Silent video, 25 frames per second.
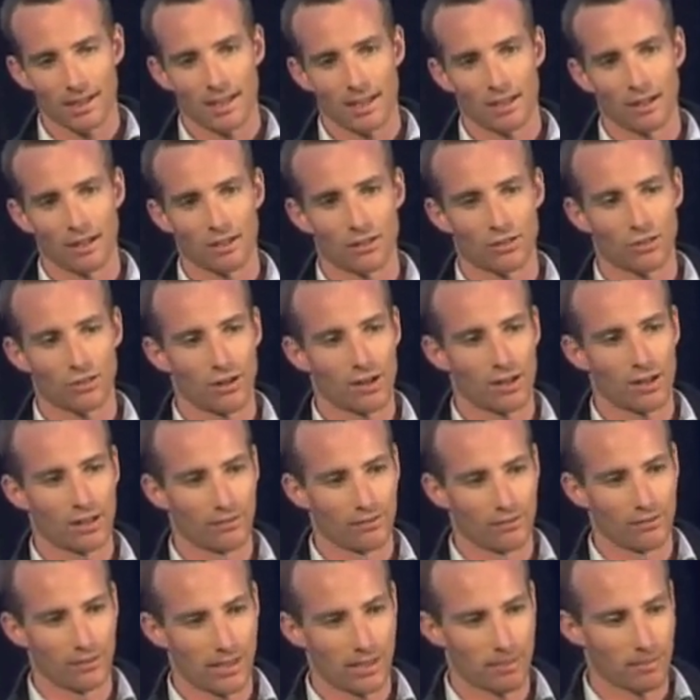and I try and
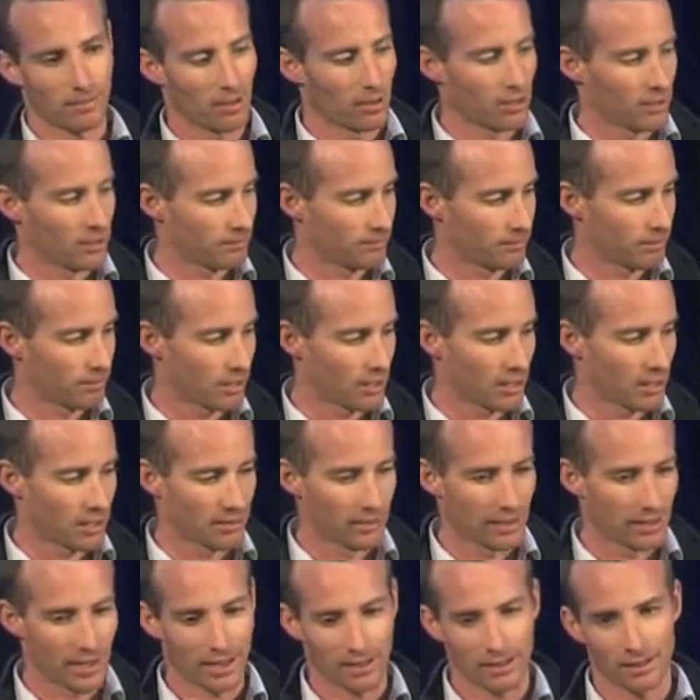invest
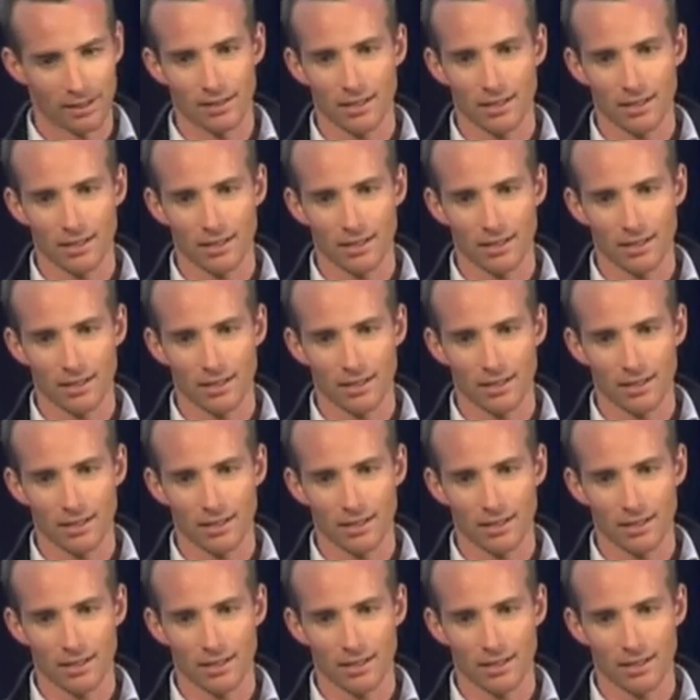behind that.